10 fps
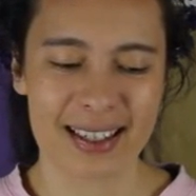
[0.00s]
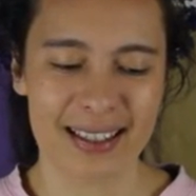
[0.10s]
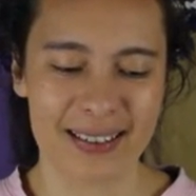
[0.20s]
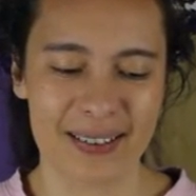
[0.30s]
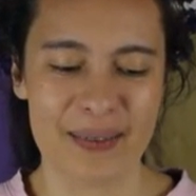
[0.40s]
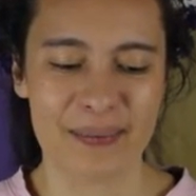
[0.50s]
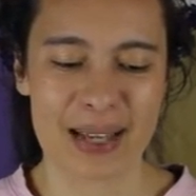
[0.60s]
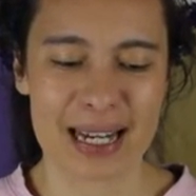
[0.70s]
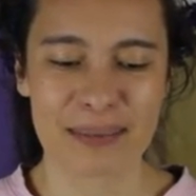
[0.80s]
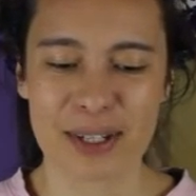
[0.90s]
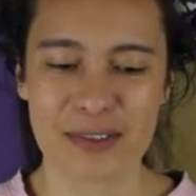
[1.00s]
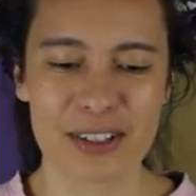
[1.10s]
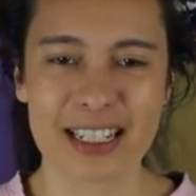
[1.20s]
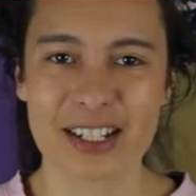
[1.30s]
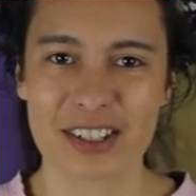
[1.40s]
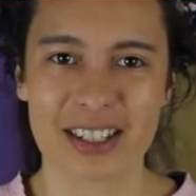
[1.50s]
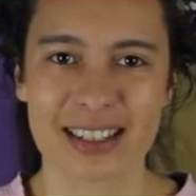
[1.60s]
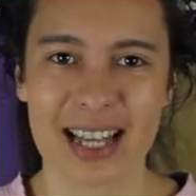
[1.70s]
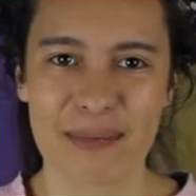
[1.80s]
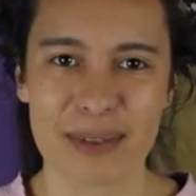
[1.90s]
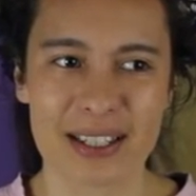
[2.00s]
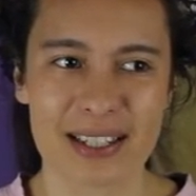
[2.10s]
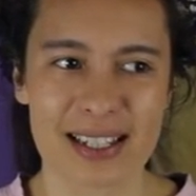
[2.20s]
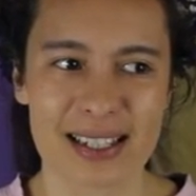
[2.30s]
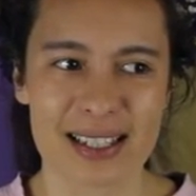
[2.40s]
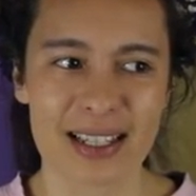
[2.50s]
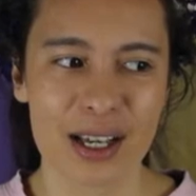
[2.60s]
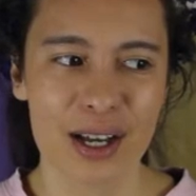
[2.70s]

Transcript: And I'm just really interested in that because